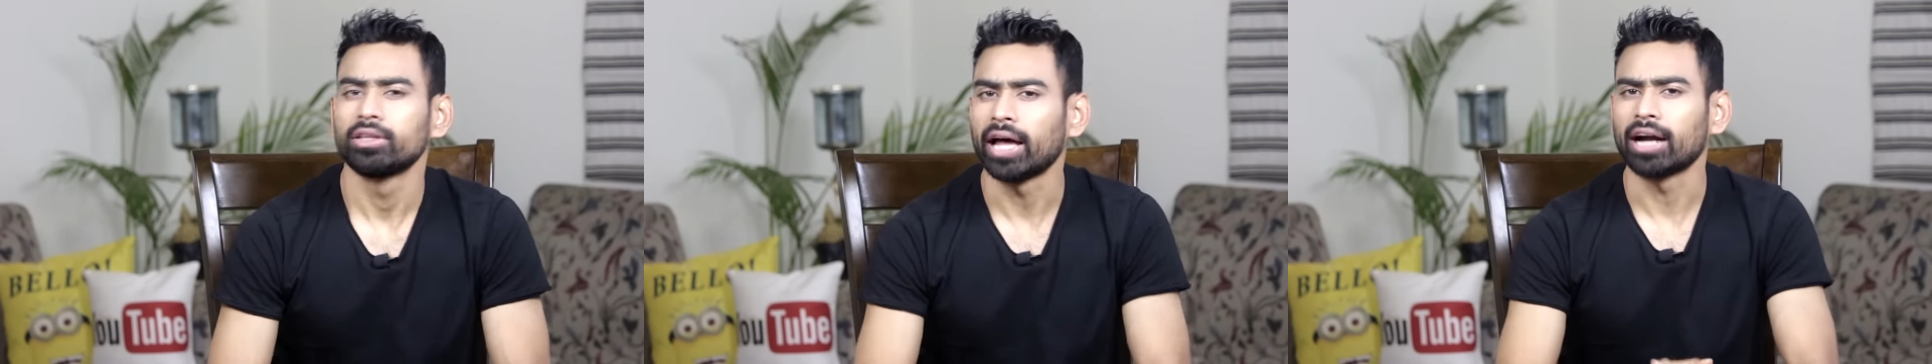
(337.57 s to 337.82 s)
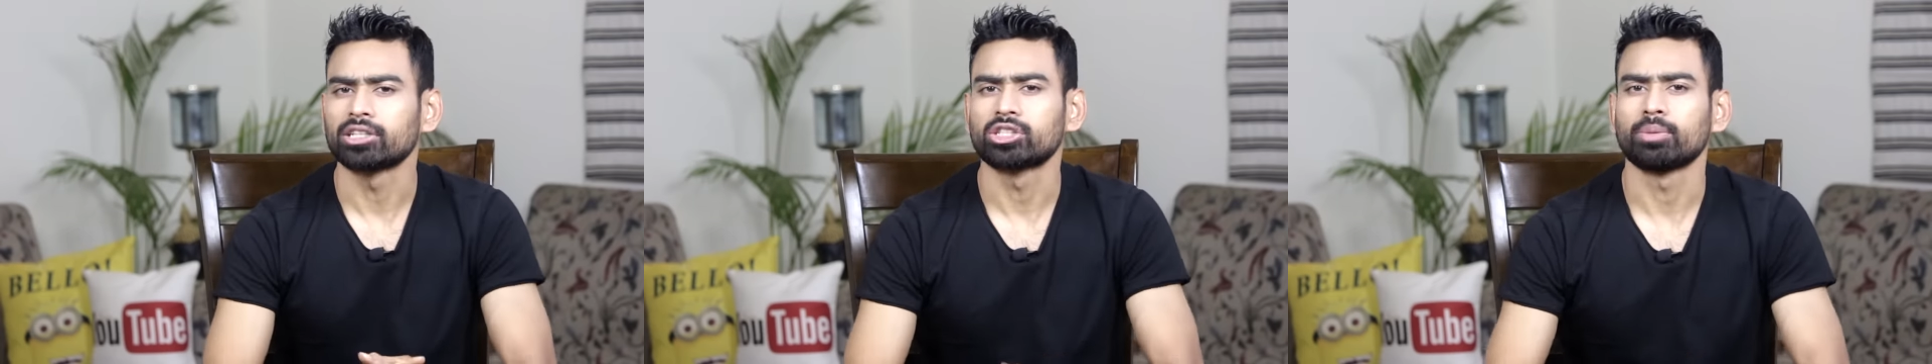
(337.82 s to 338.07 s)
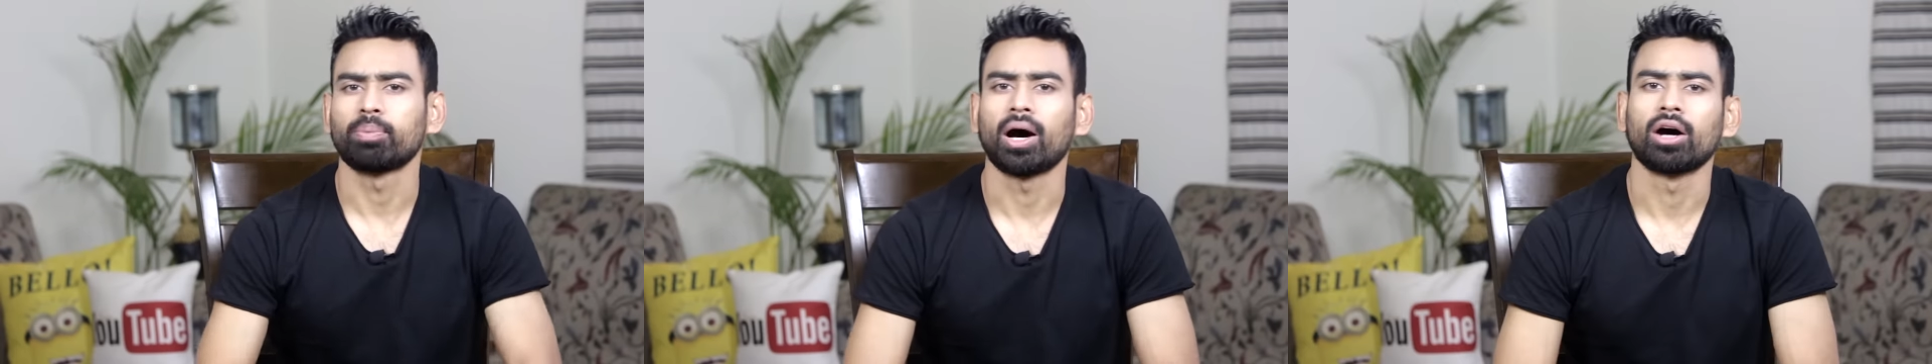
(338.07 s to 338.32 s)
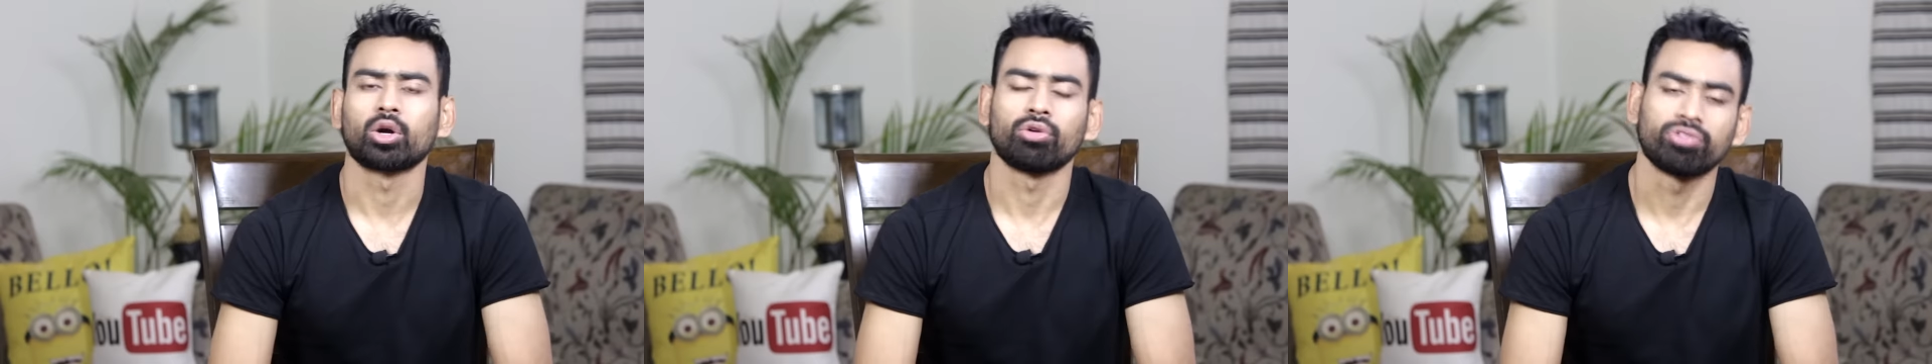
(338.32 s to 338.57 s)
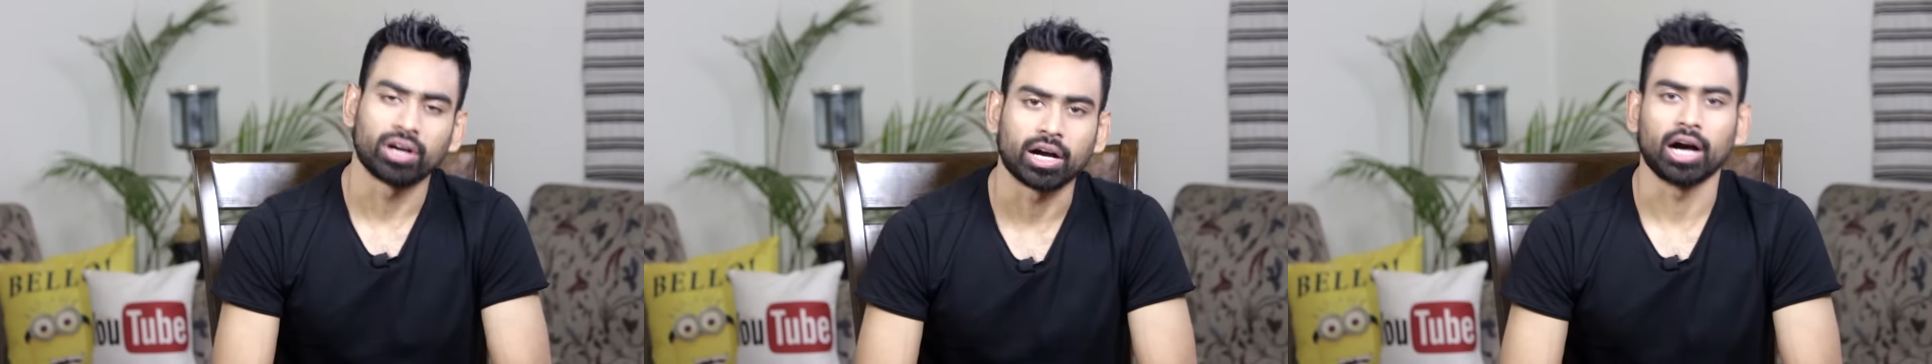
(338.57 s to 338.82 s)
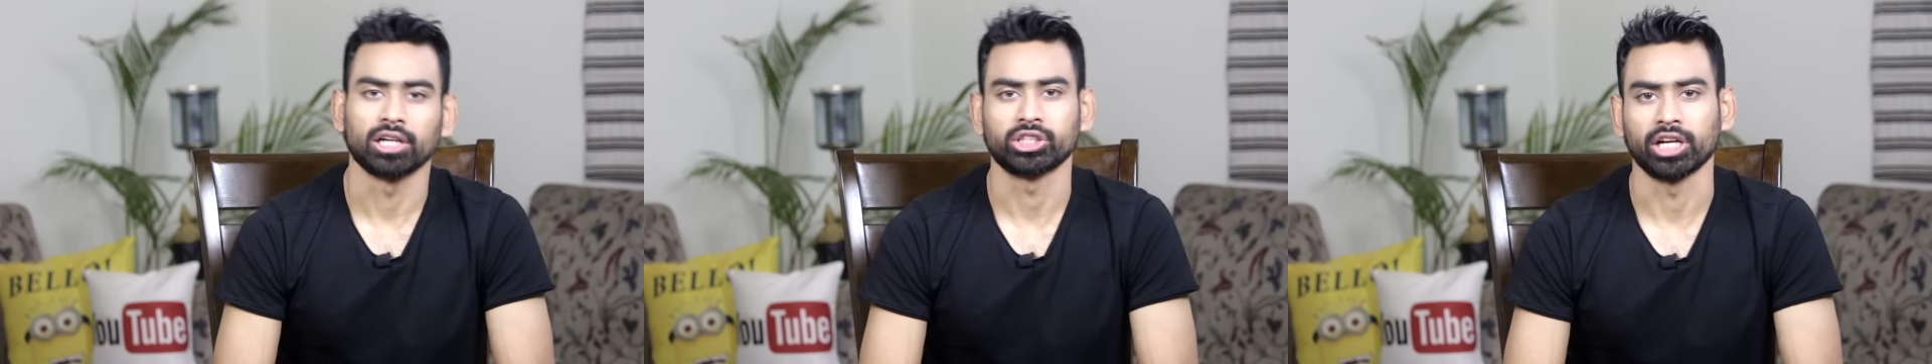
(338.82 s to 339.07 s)
That's the power of
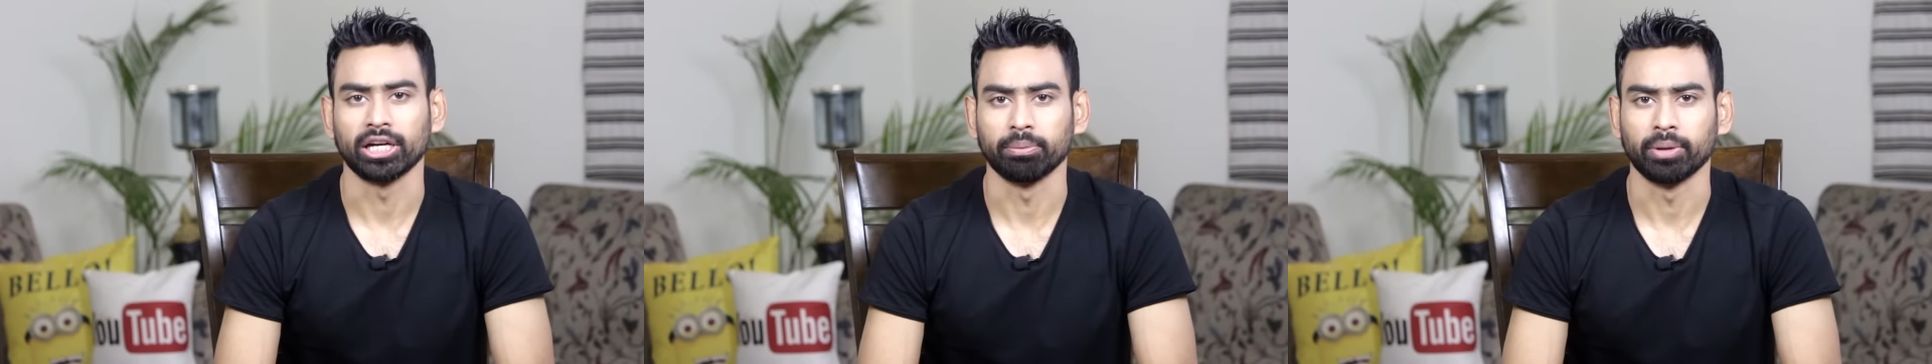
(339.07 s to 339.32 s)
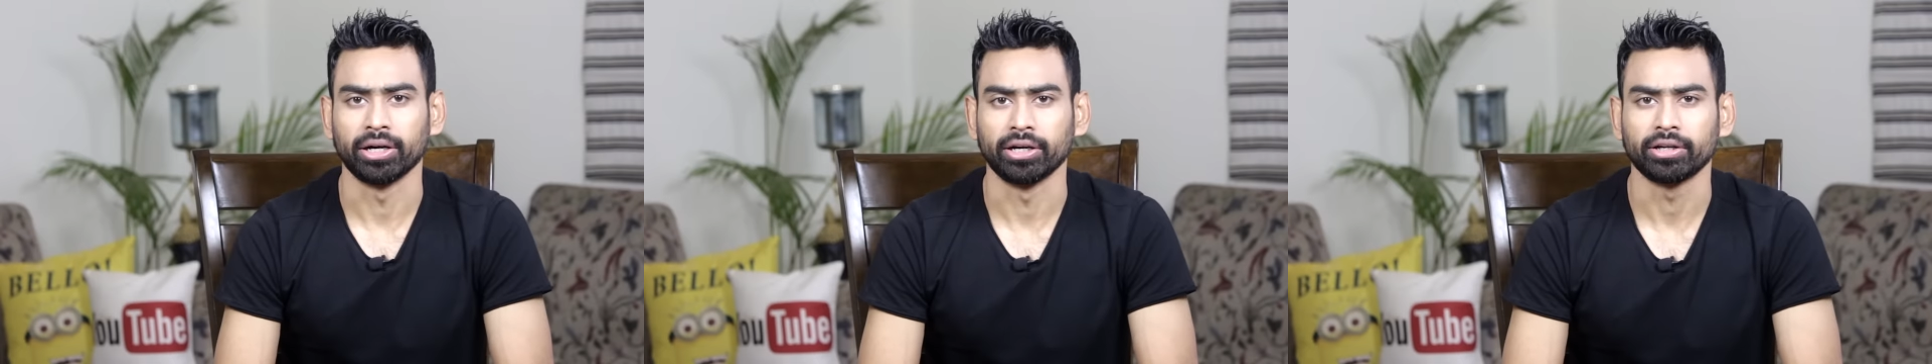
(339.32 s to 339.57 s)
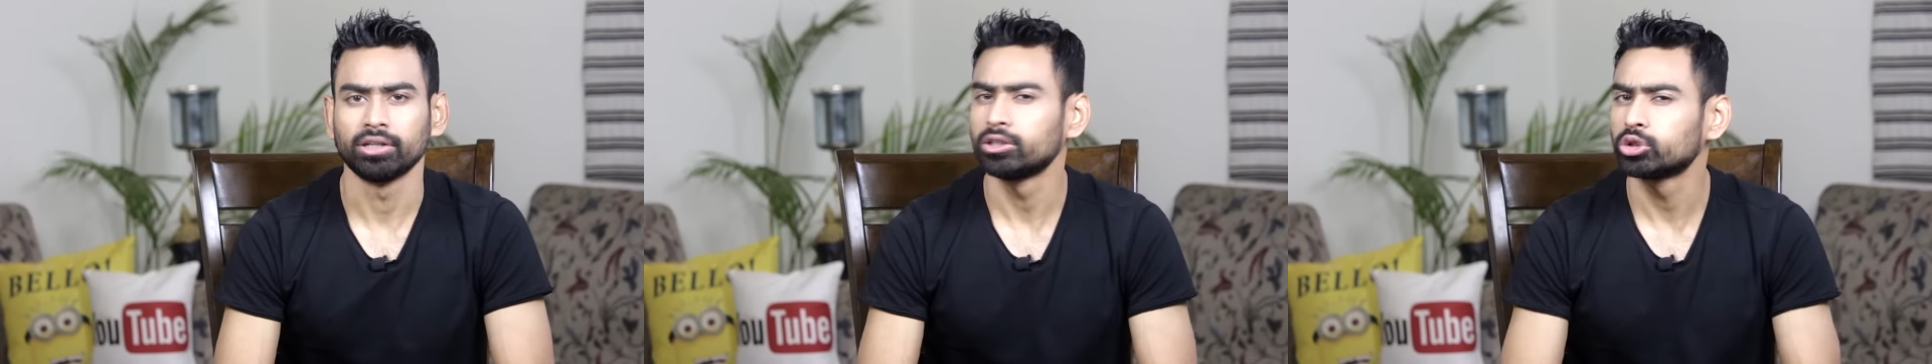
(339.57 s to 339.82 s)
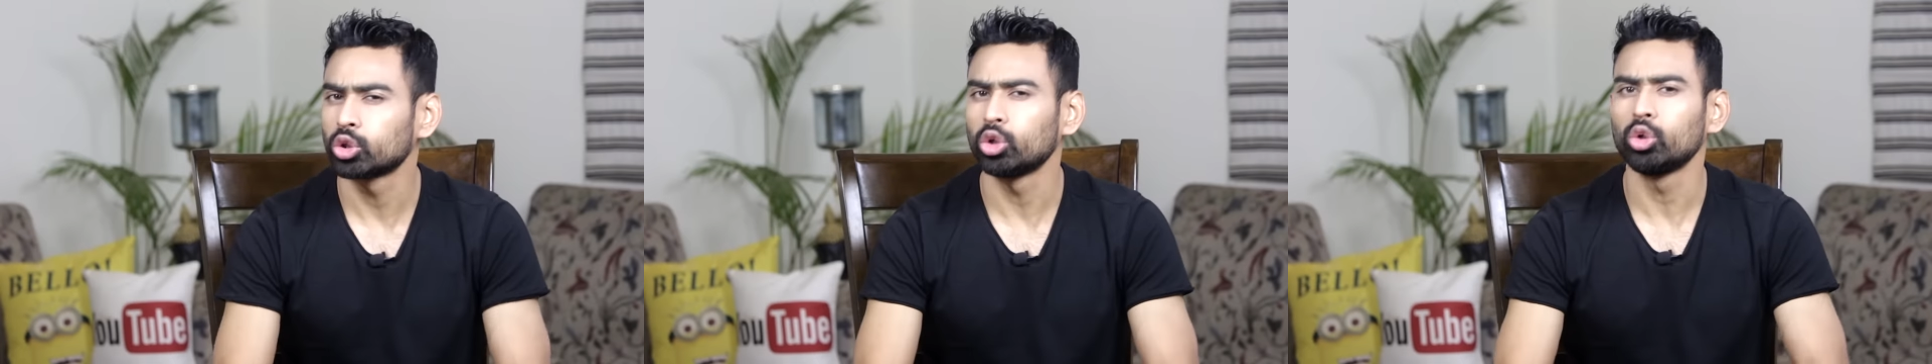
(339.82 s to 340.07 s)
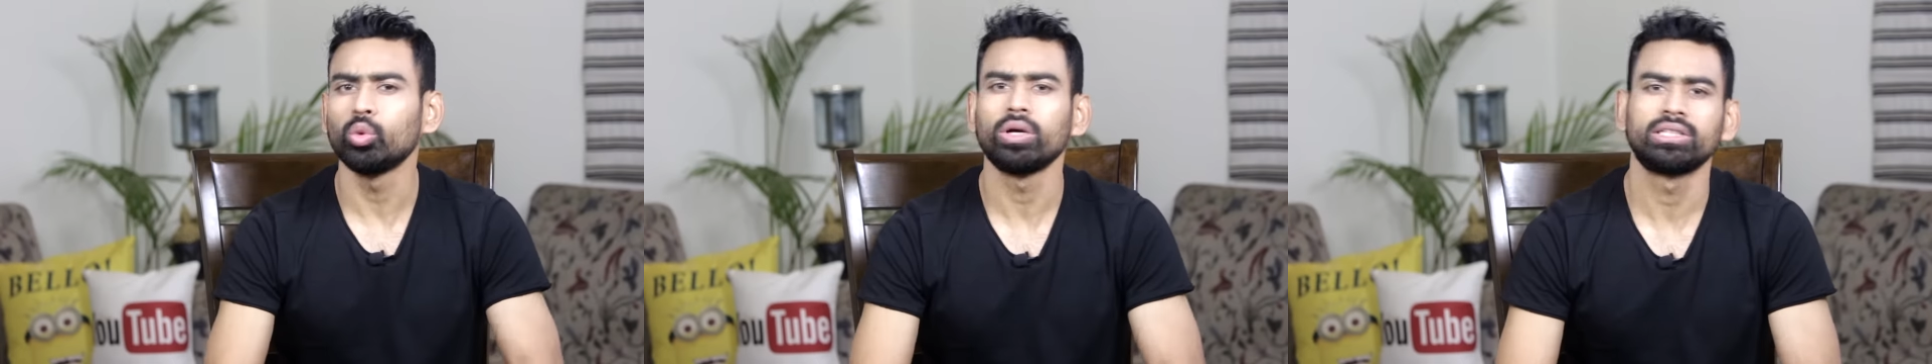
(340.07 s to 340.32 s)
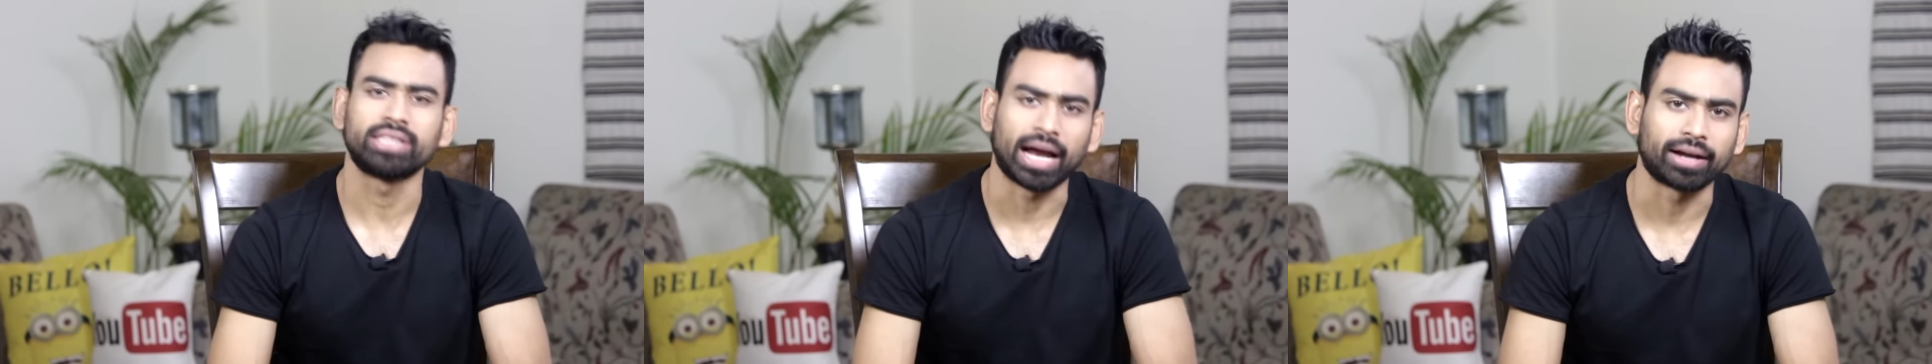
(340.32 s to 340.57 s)
Akash element. So do
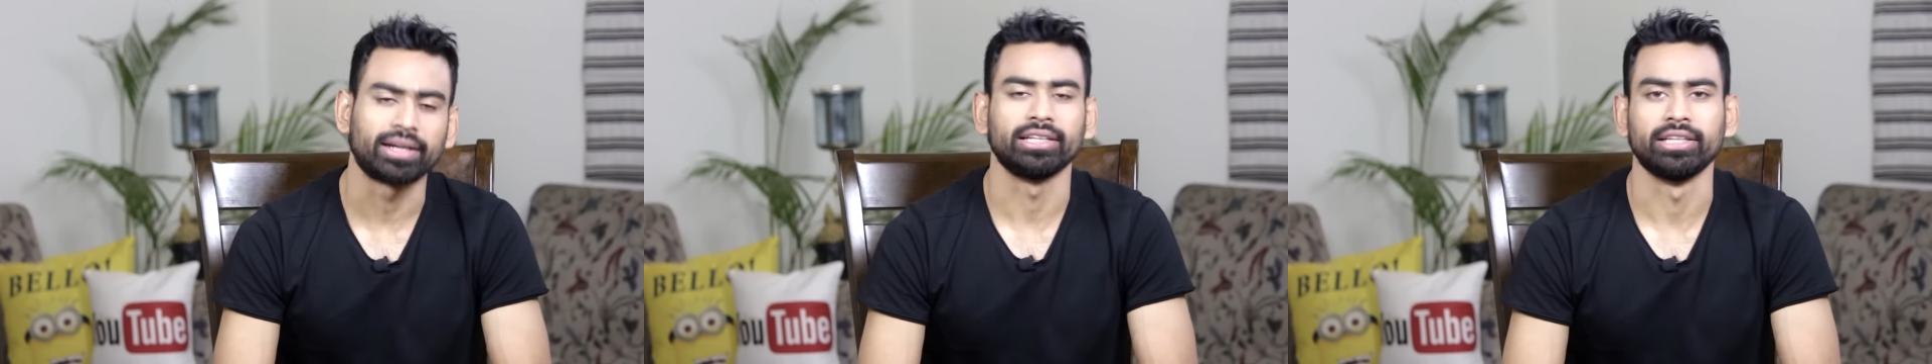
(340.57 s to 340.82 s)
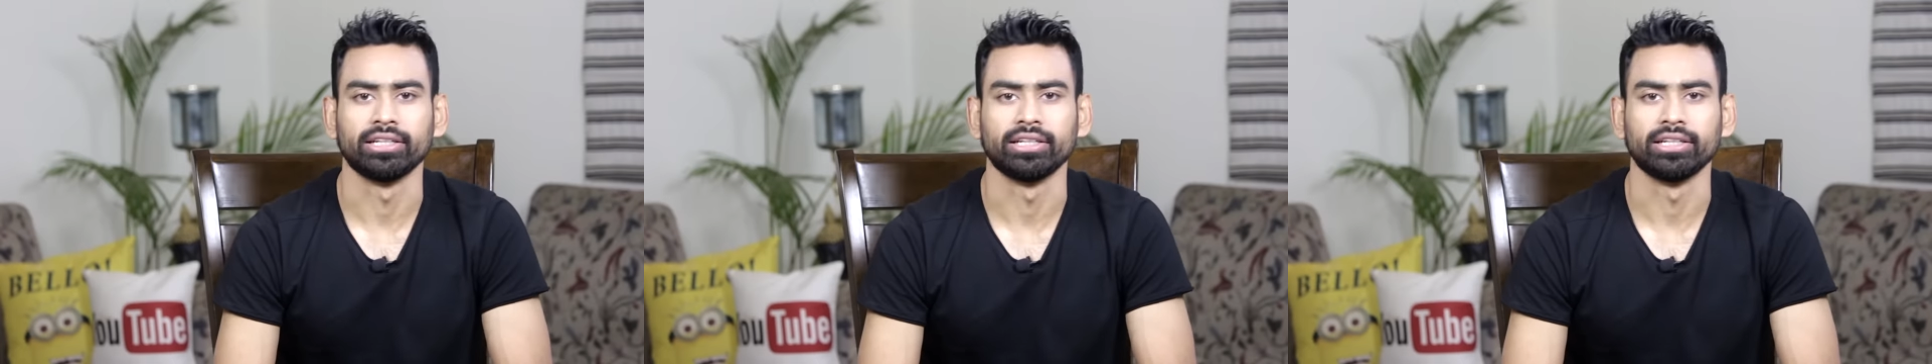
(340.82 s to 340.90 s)
exactly